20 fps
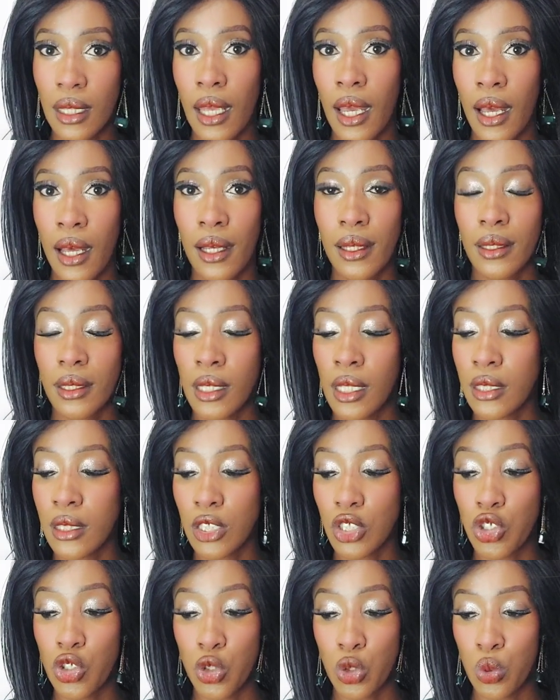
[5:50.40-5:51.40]
yeah,
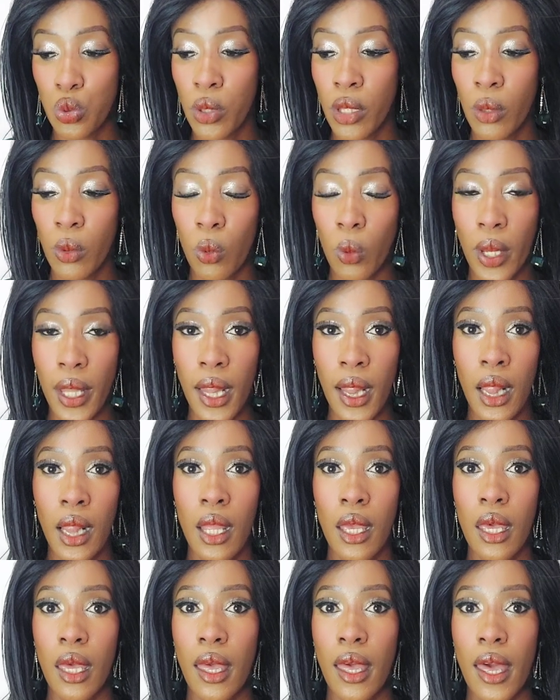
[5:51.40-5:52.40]
and it's doing
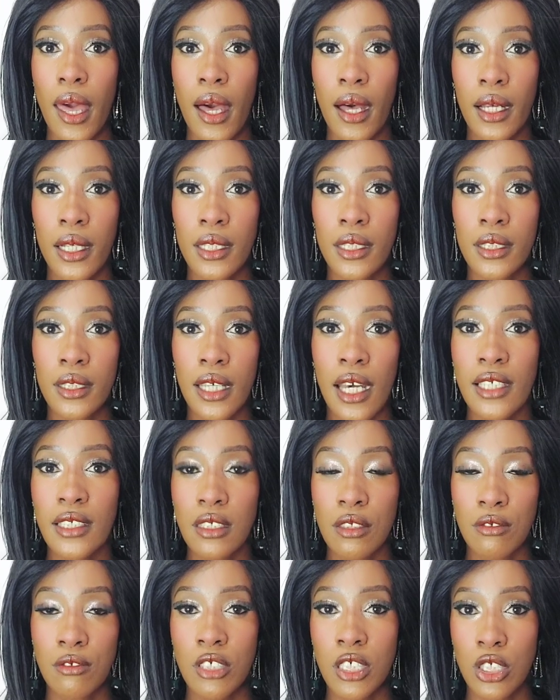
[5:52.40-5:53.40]
well.
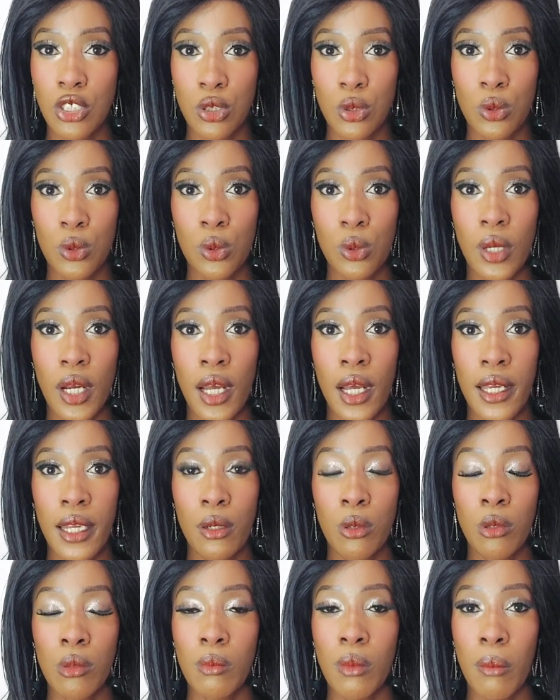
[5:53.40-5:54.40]
That video,
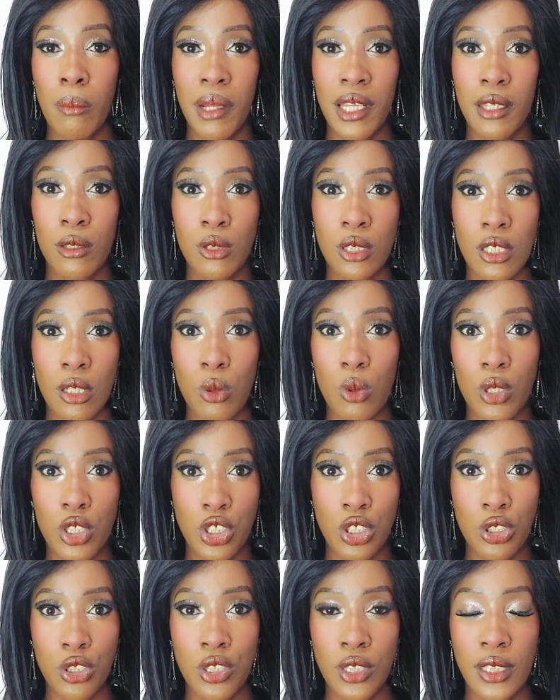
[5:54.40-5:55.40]
I remember there was a
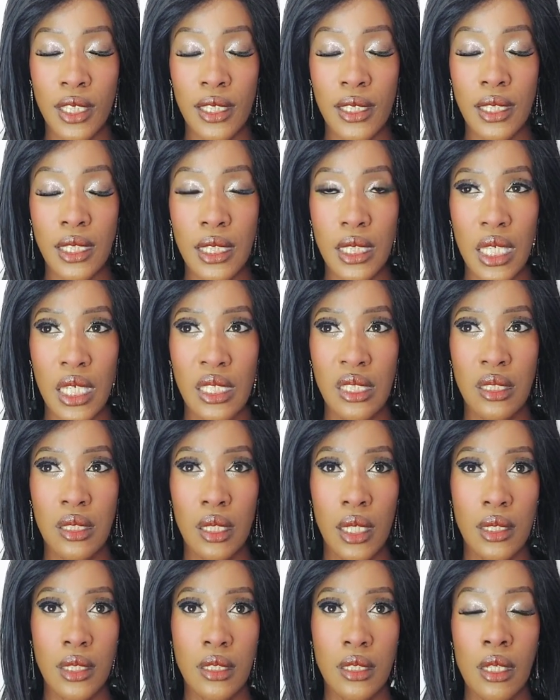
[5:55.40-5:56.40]
question that said
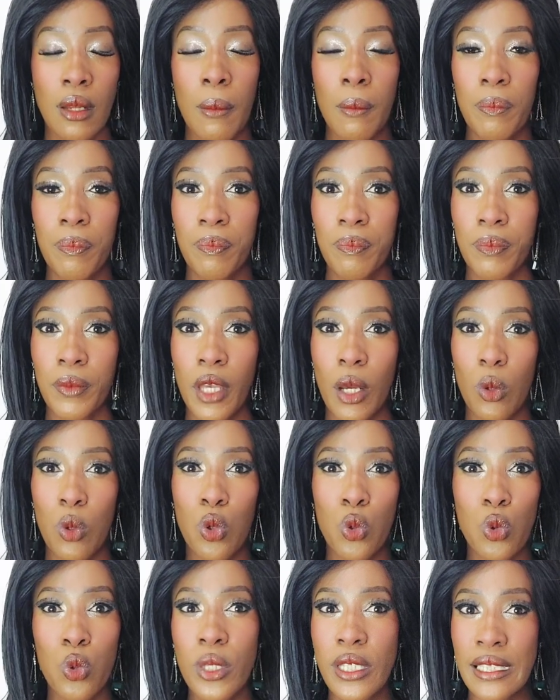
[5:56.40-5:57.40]
that,
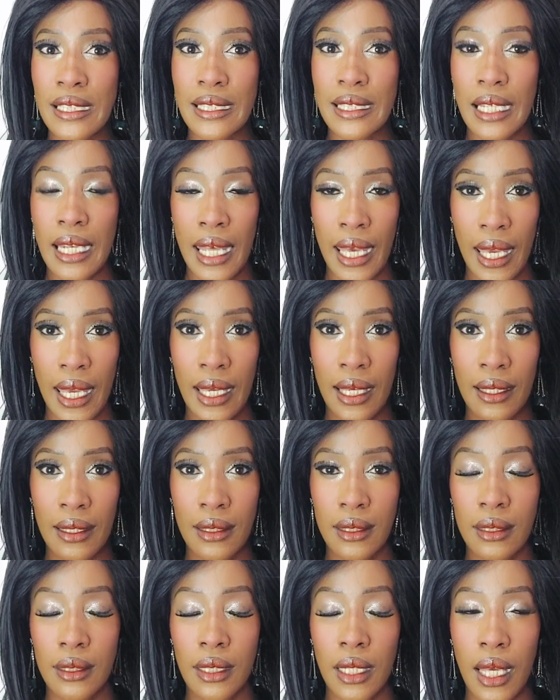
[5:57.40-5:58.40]
who is
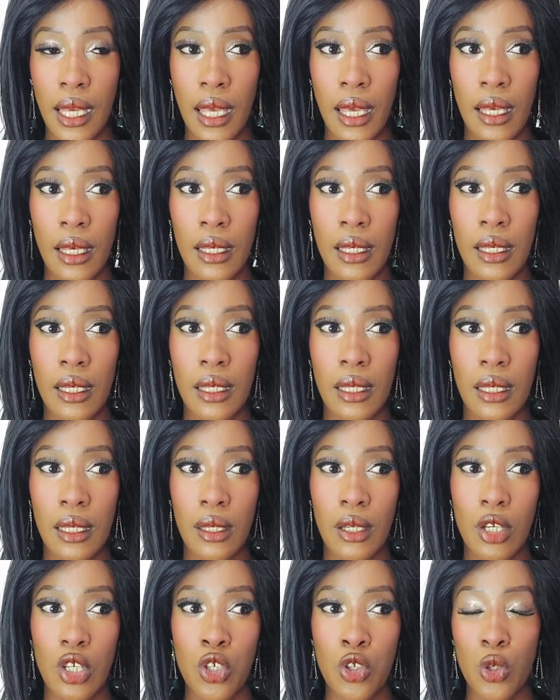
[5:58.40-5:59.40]
lying? Like,
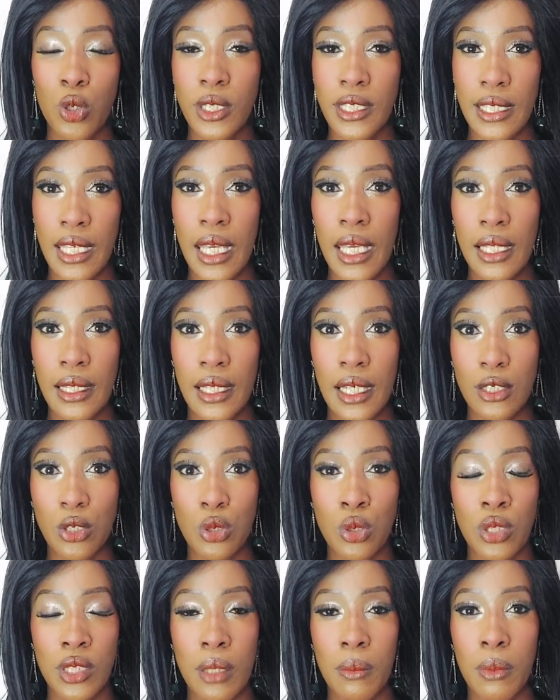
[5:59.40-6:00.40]
you're saying
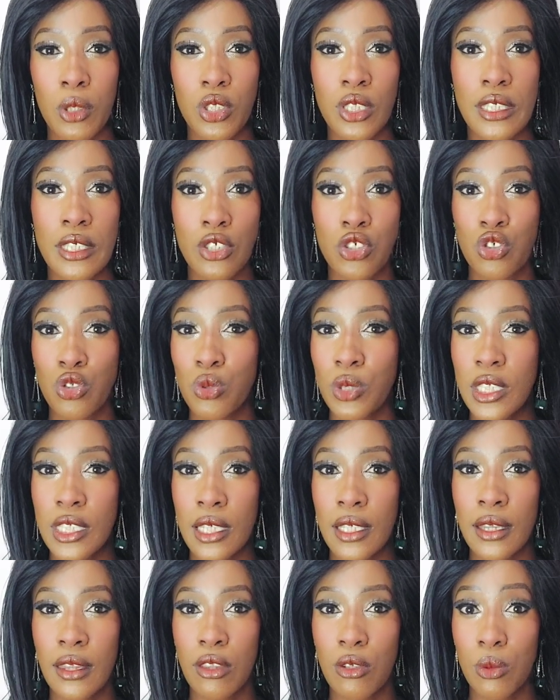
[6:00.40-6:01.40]
that on the box it's
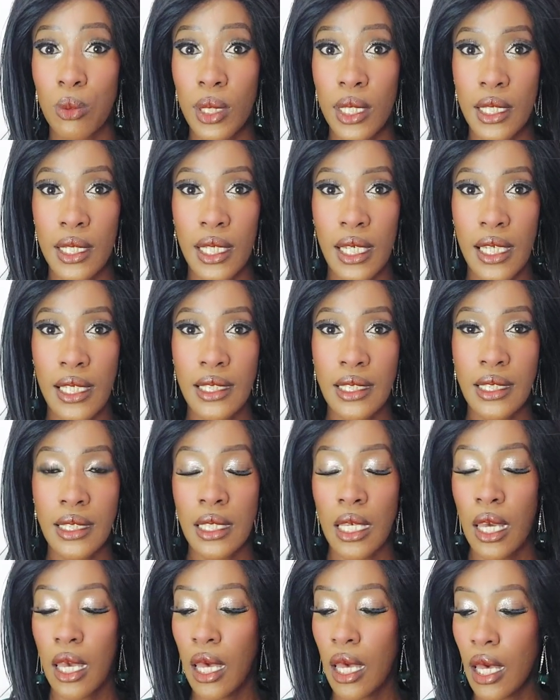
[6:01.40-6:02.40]
written 3
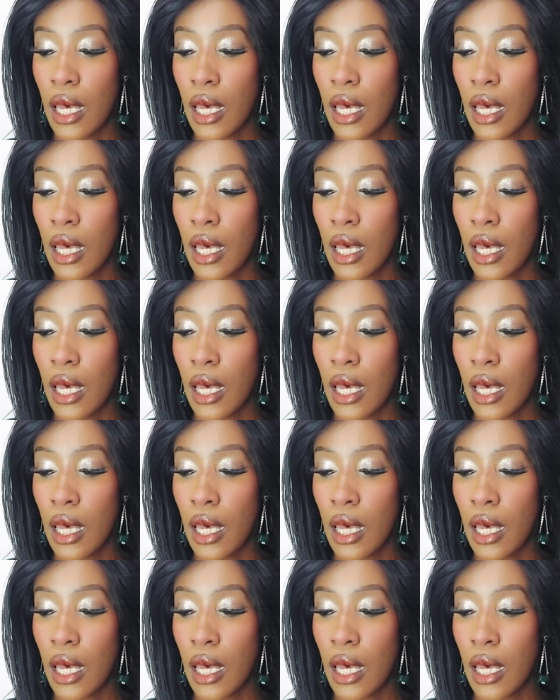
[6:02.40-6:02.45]
days,